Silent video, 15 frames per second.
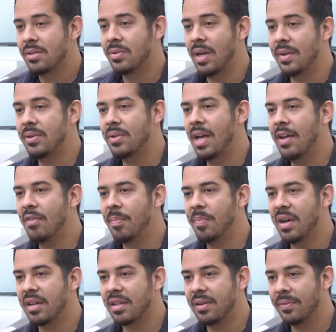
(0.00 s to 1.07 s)
So I do have a
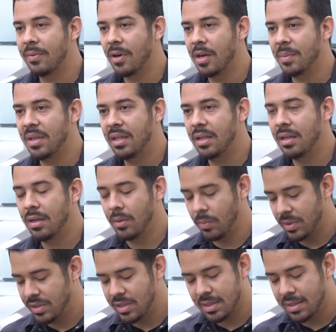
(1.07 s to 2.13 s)
bucket in front of me here
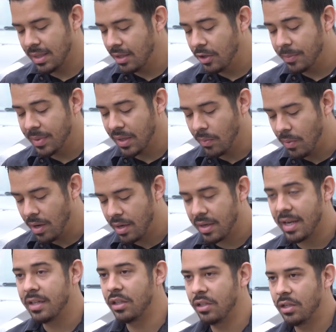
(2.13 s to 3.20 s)
with just a little bit of water
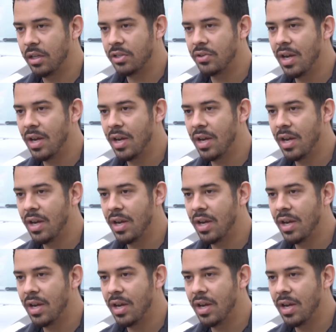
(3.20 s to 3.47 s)
and the dirt